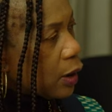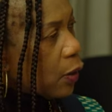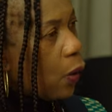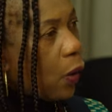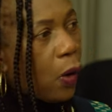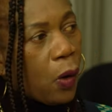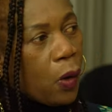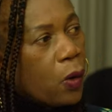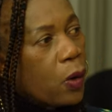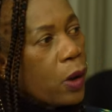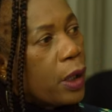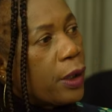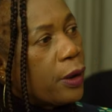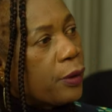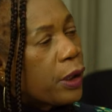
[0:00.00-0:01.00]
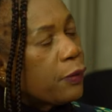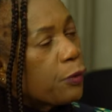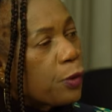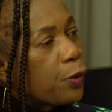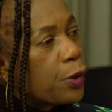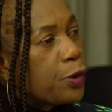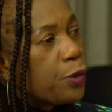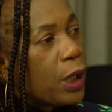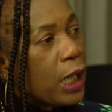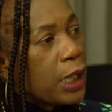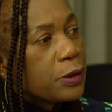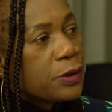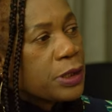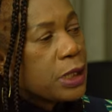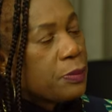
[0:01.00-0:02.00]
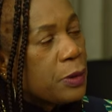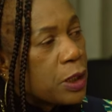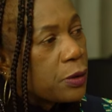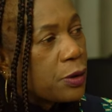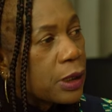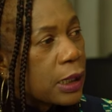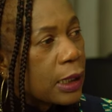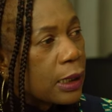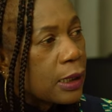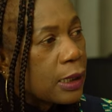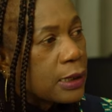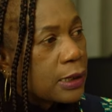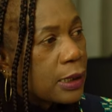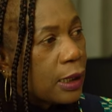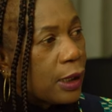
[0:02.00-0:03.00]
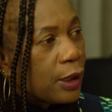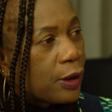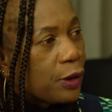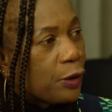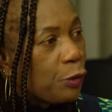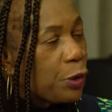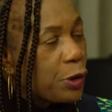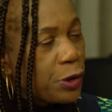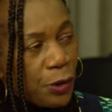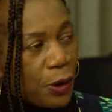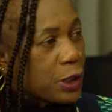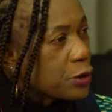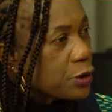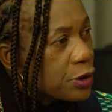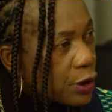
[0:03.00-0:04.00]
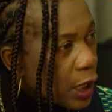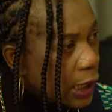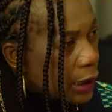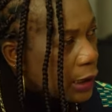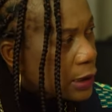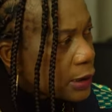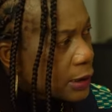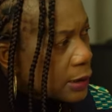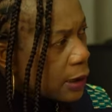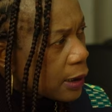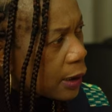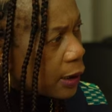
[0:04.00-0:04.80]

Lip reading: Oh, would you like to see me cooking this? Yeah, would you want to try this?